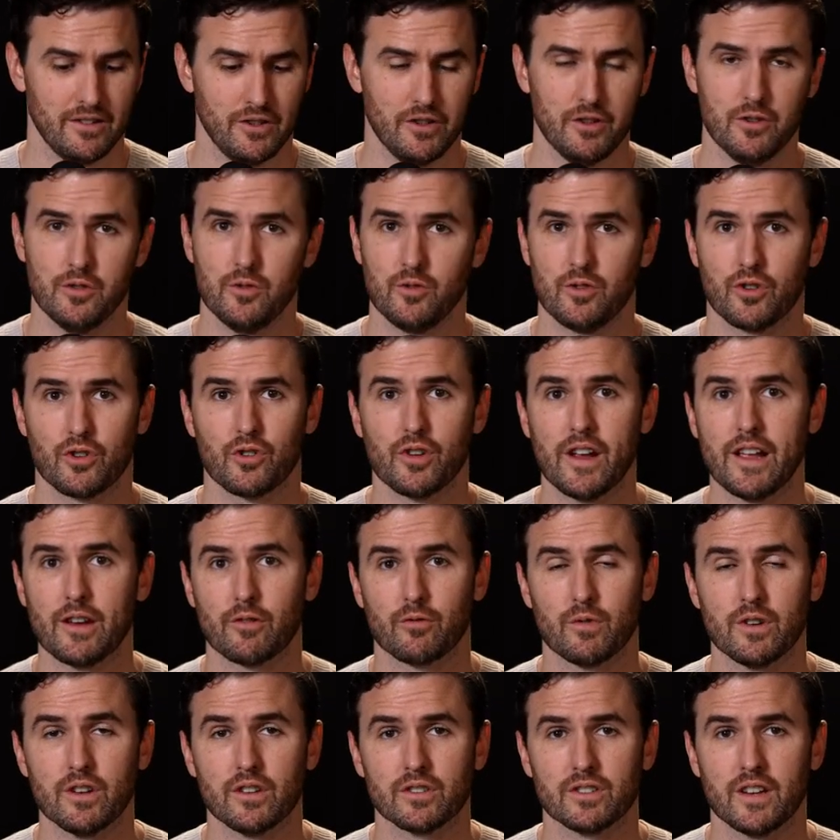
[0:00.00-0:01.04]
you
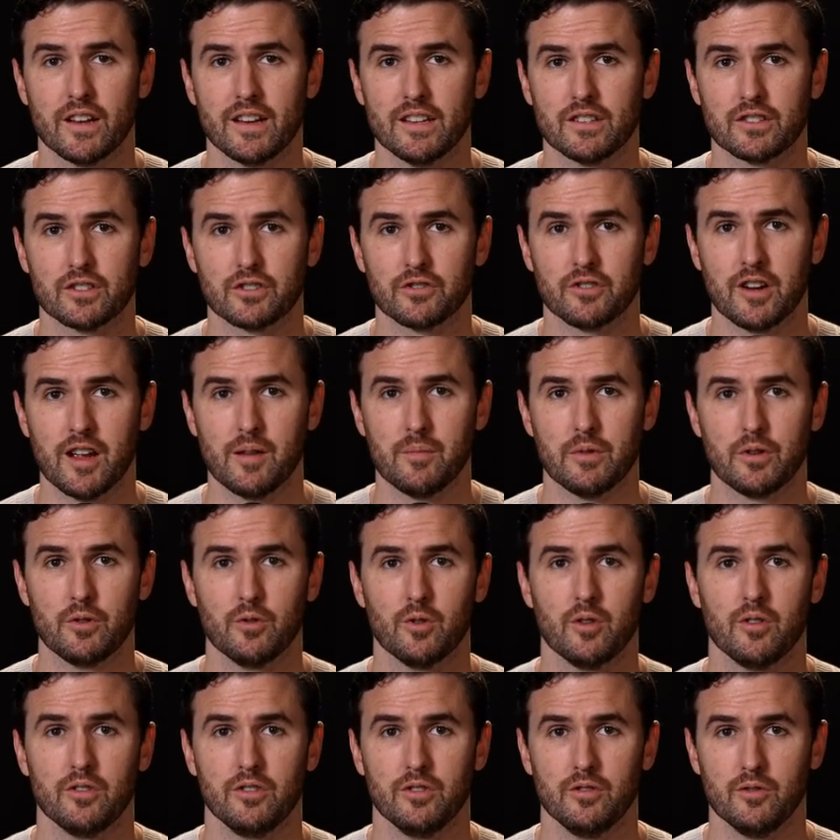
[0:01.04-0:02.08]
create reels on Instagram and
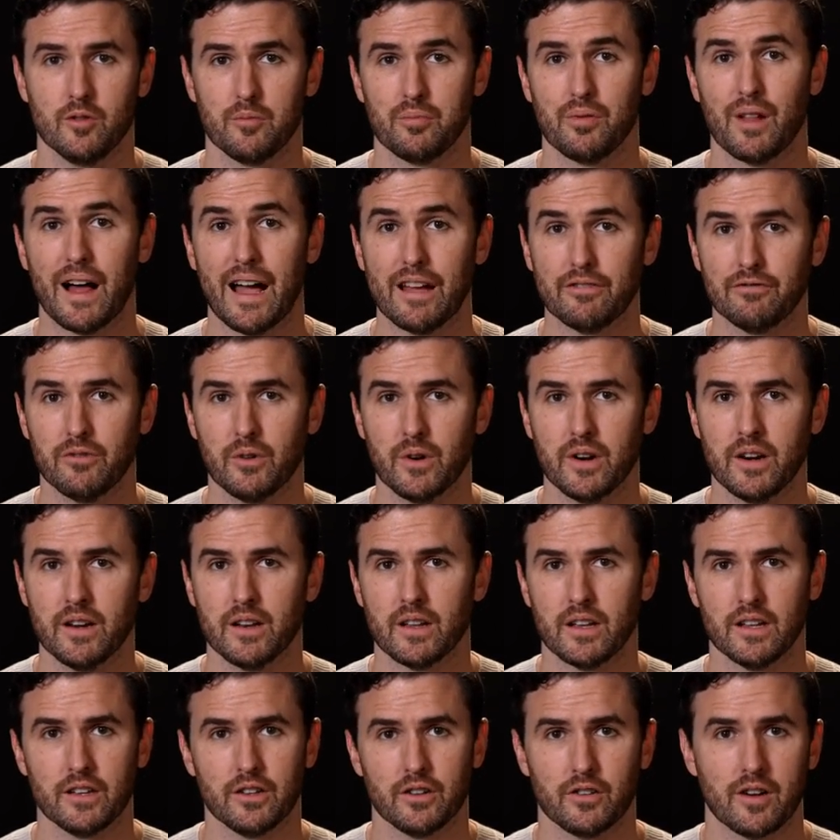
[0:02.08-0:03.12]
you, you apply for
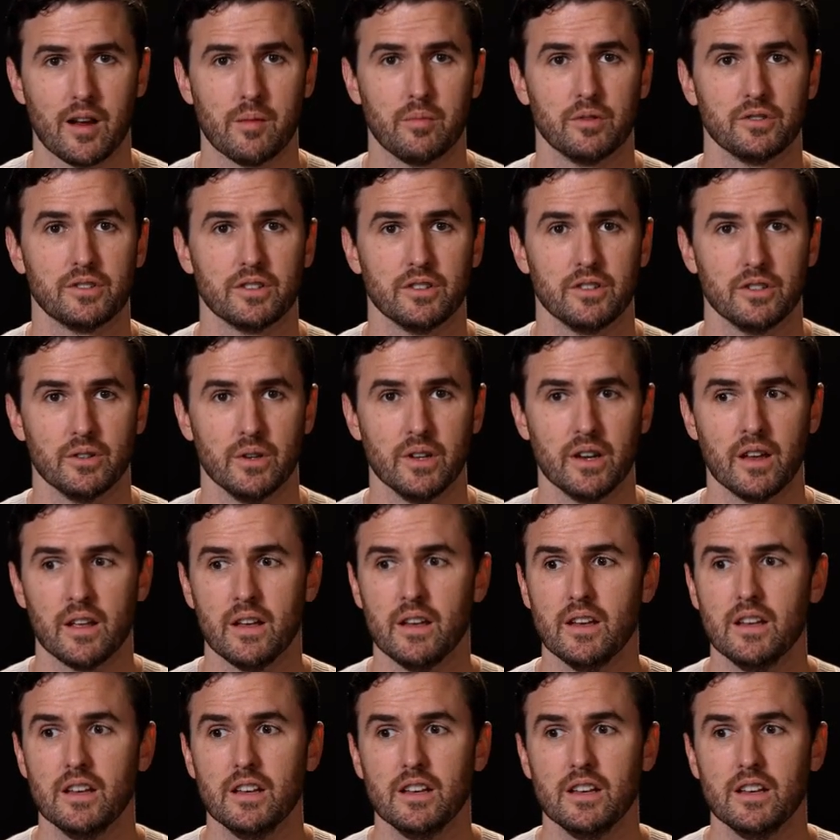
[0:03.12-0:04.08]
it and you're able to do it,